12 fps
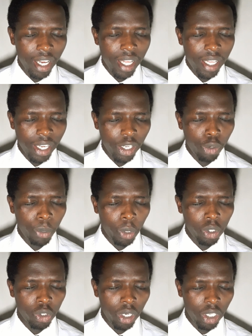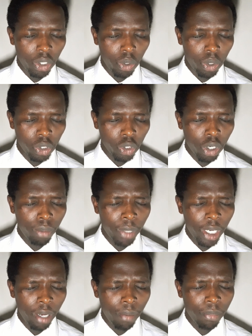Thank you because you are in control, may
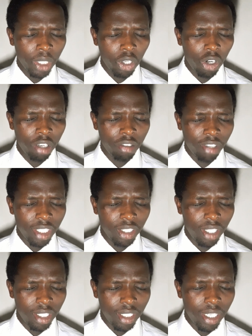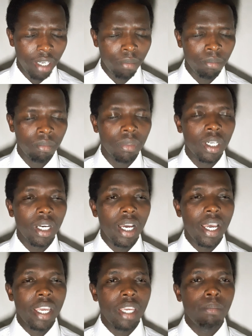and be glorified in Jesus' name.
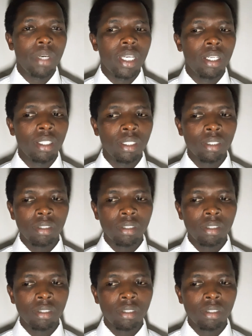Amen.